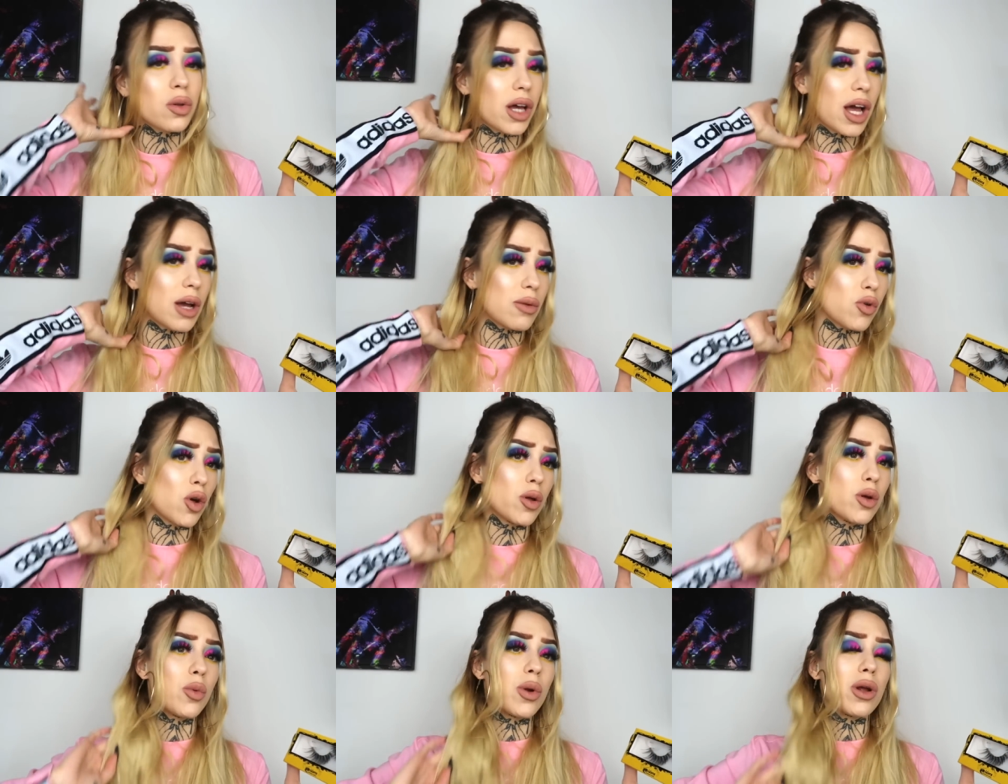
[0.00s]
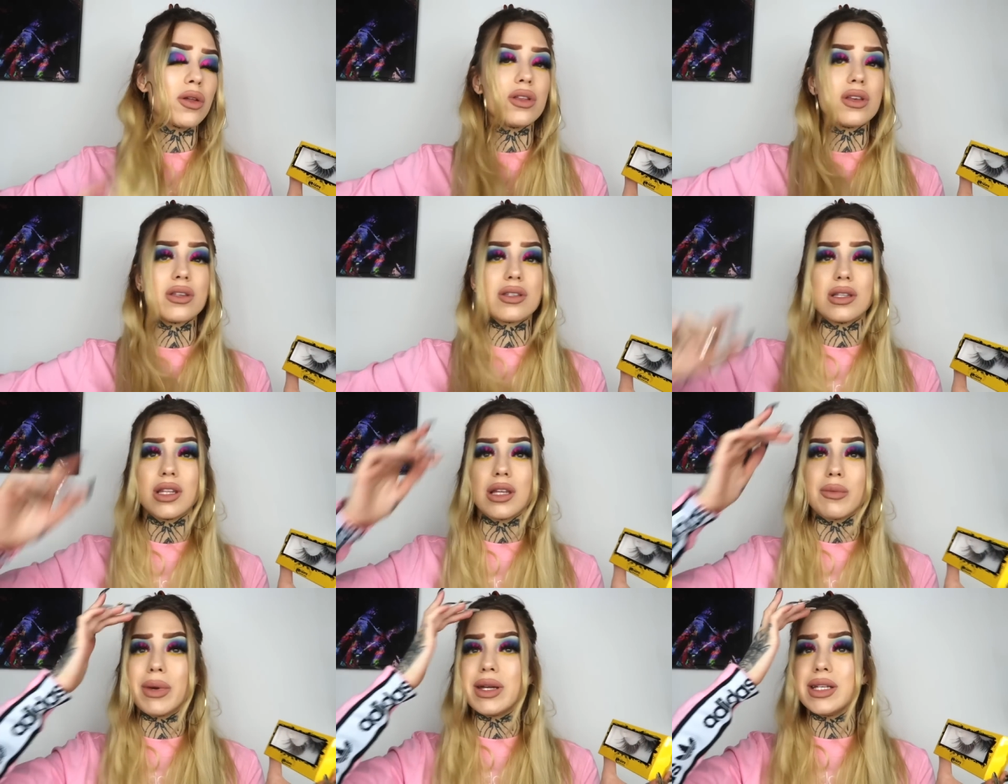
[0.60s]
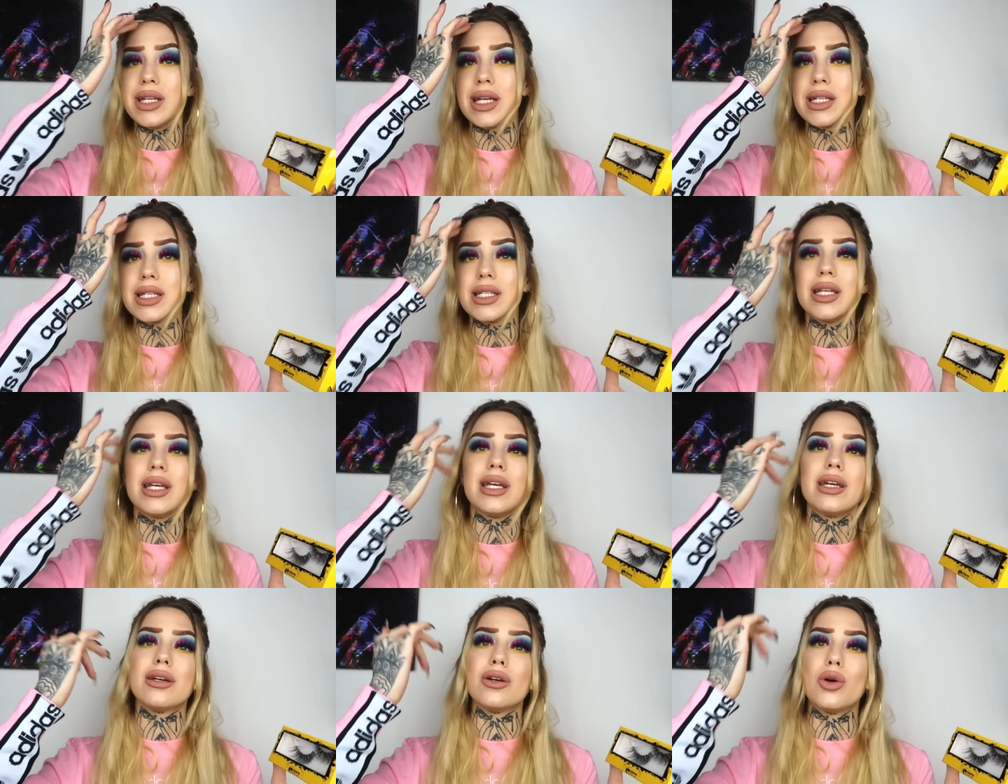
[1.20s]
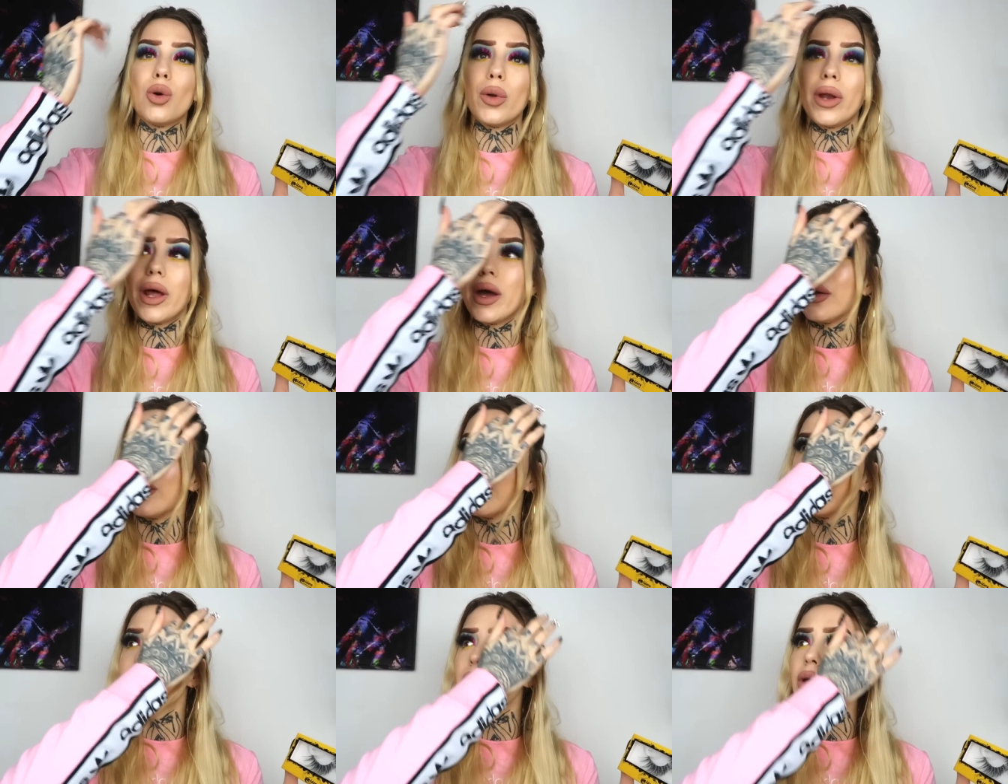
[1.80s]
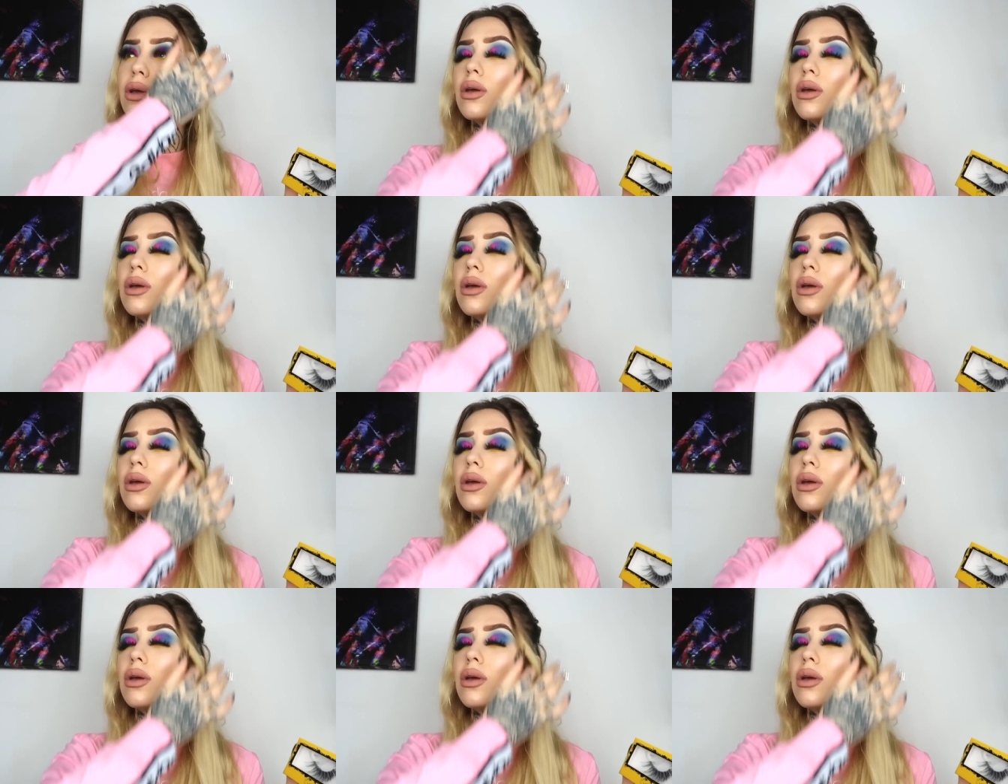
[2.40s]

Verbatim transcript: Like, I'd probably wear these in, like, my day-to-day -day going out.